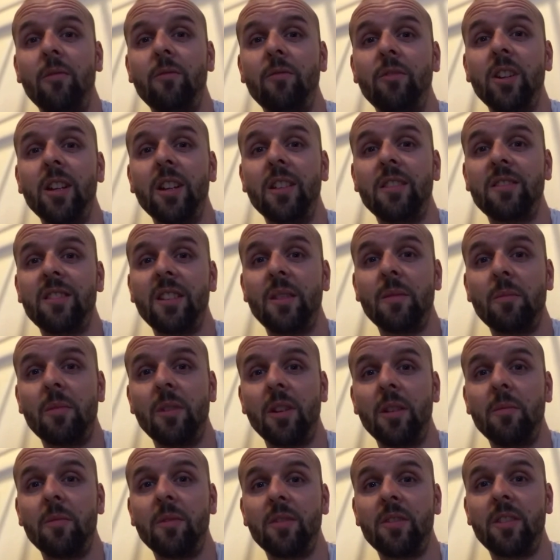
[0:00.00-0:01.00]
and reassemble
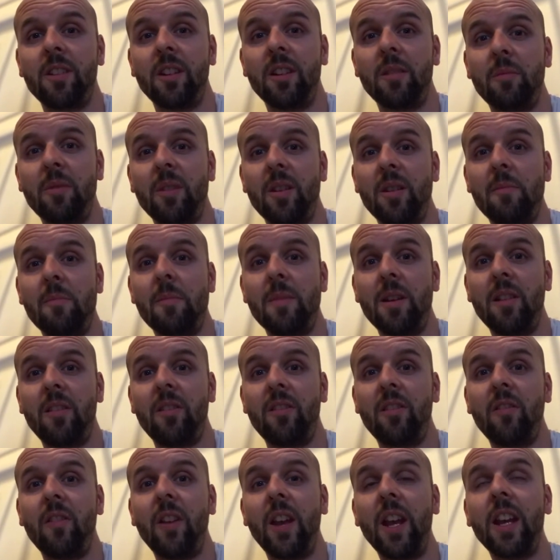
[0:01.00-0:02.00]
them is going to be a
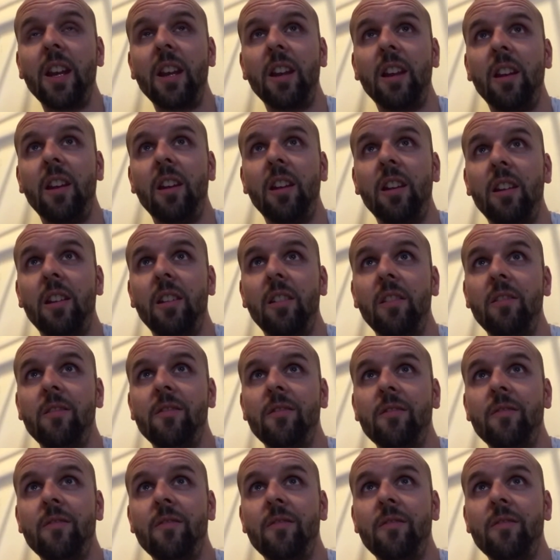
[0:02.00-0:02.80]
massive headache.